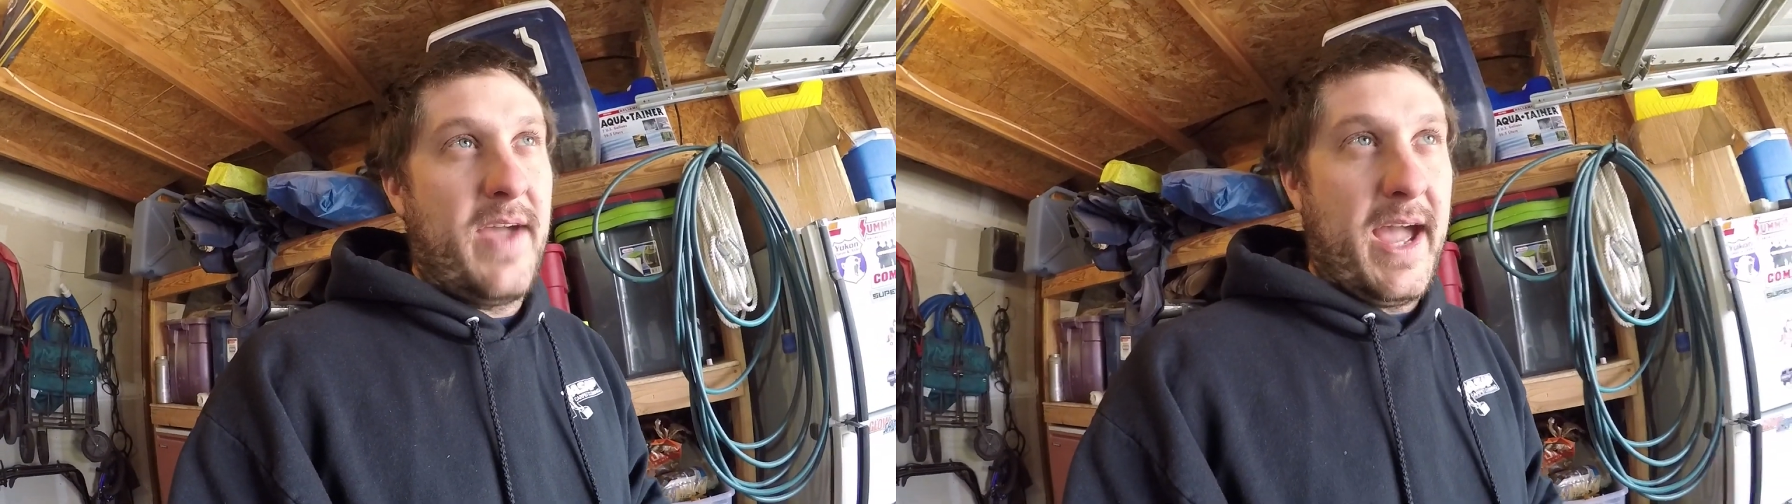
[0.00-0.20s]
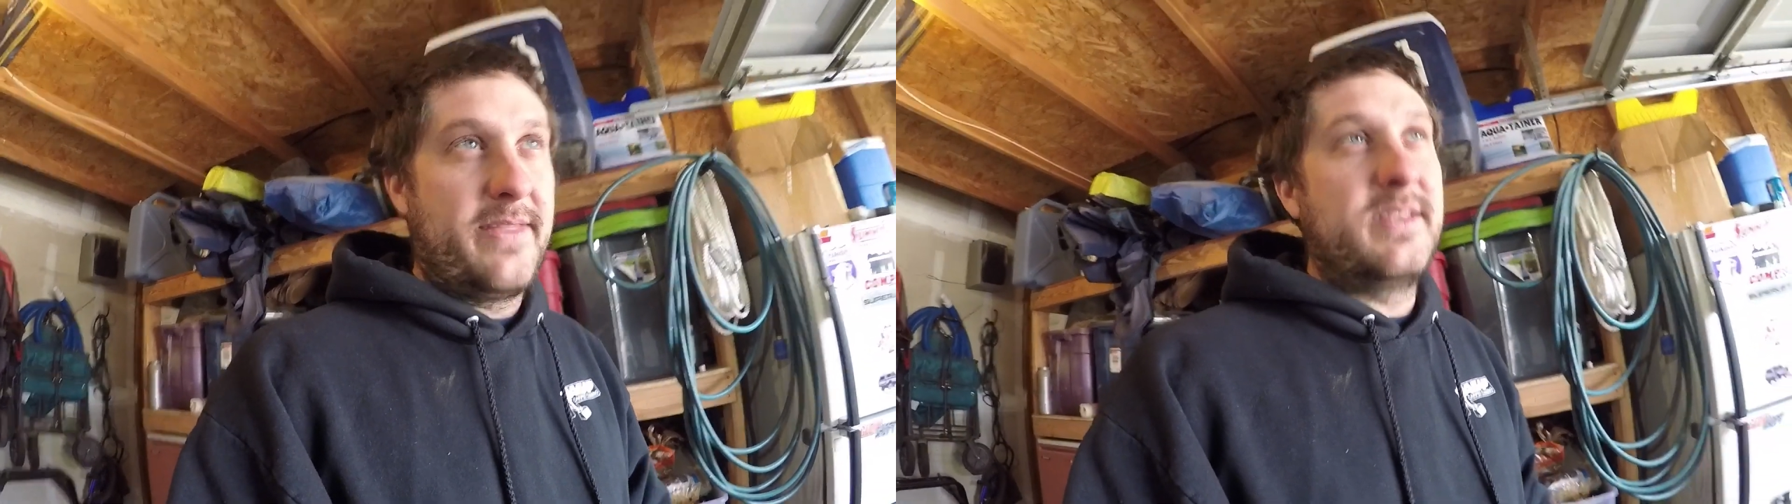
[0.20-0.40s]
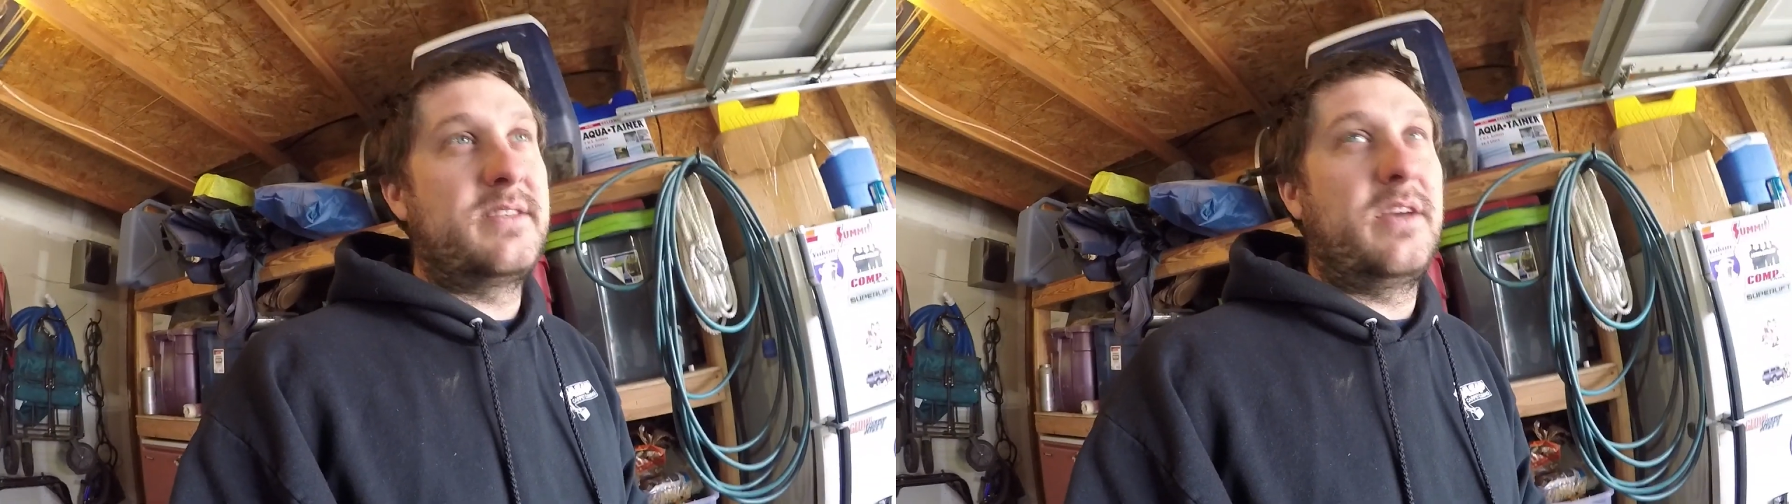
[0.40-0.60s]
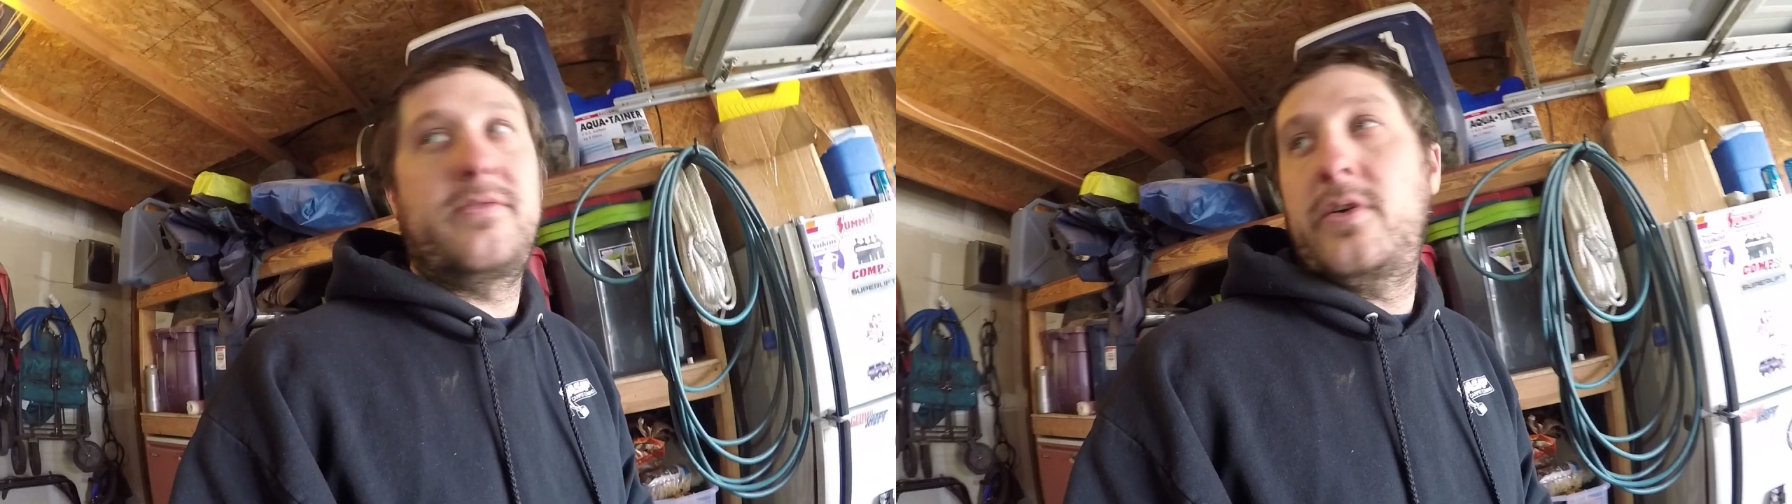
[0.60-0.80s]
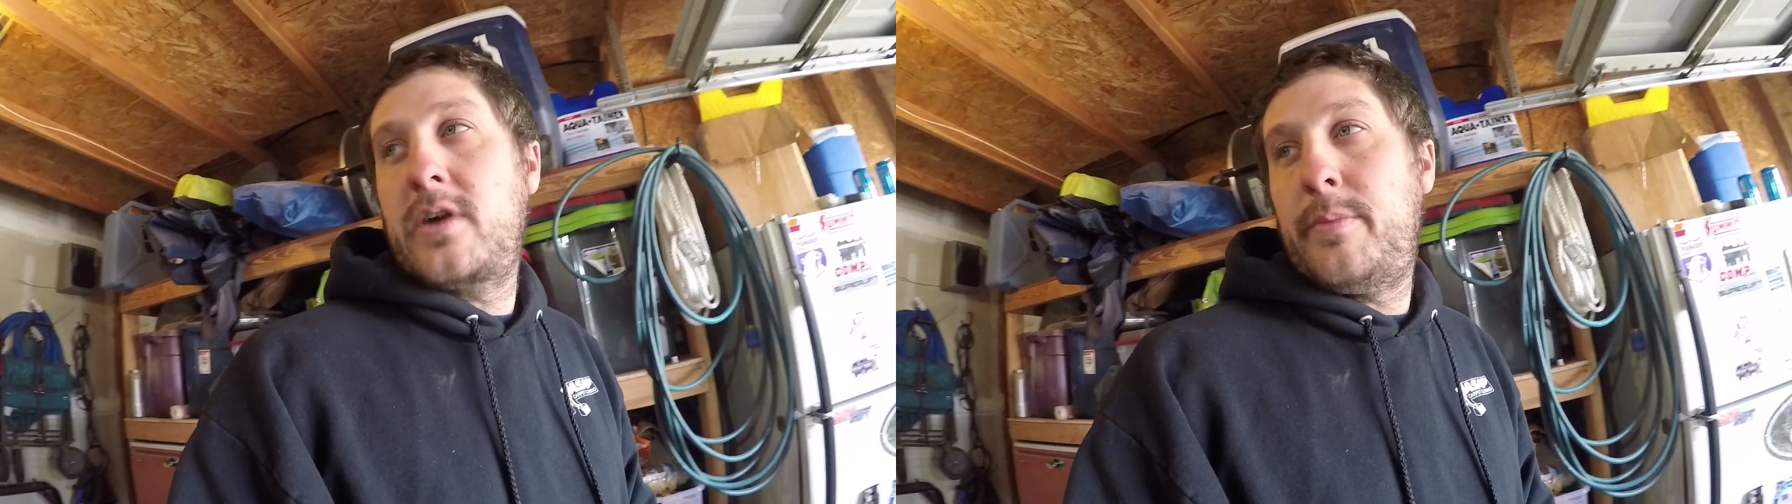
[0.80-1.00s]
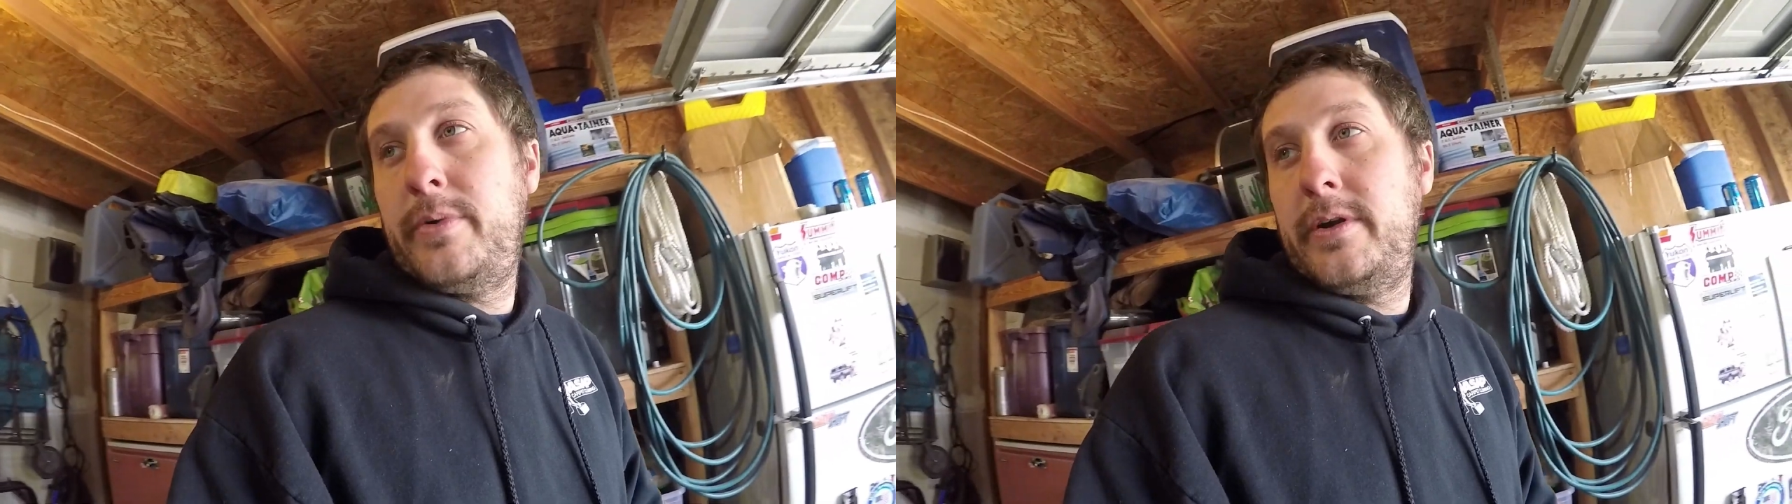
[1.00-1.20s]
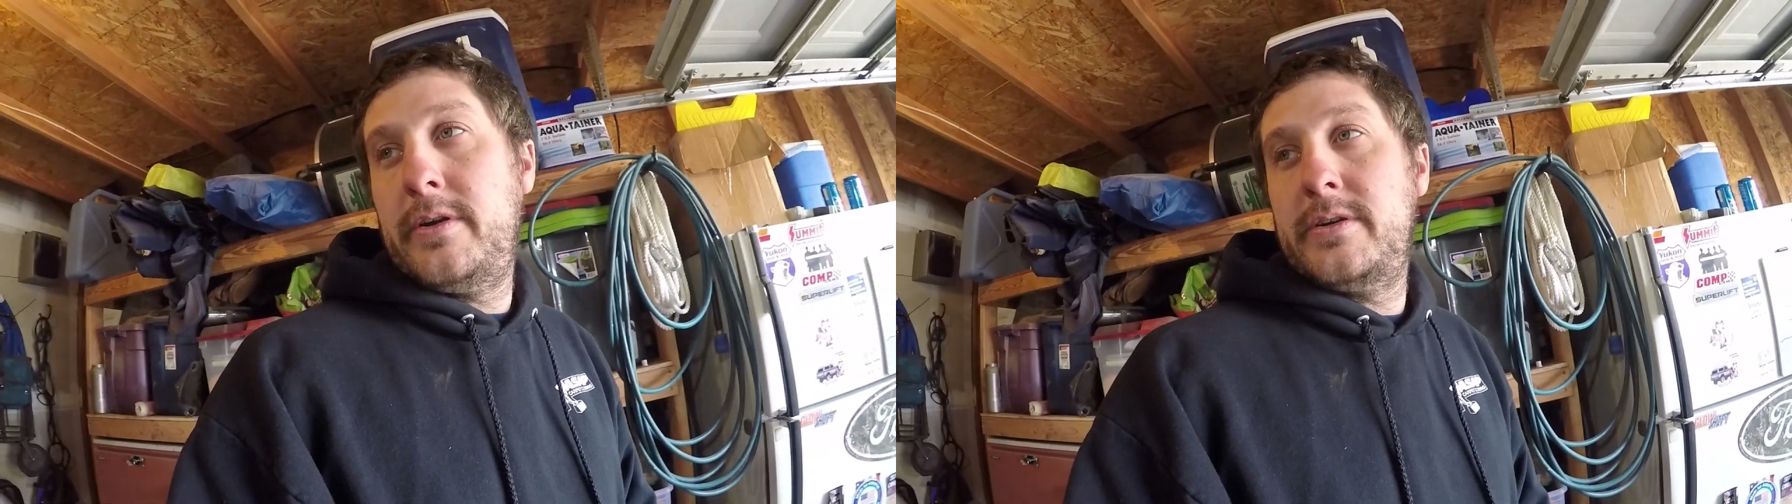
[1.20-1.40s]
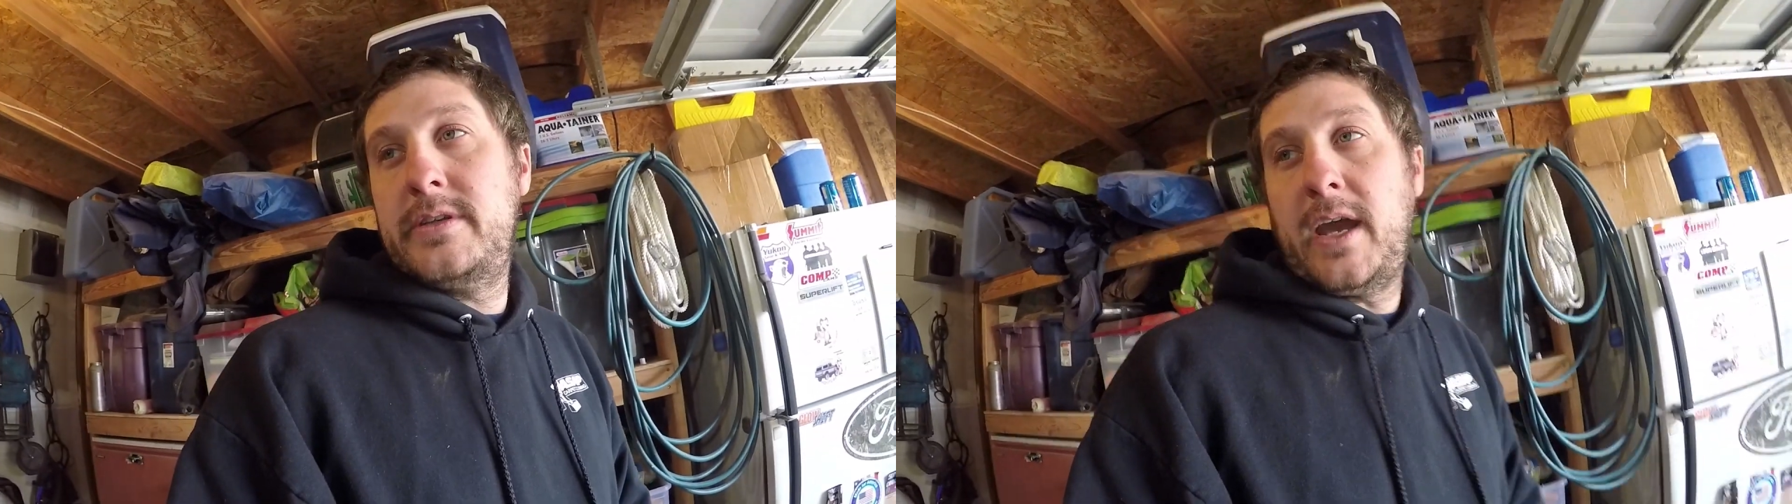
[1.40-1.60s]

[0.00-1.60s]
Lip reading: had this thing for a couple of years,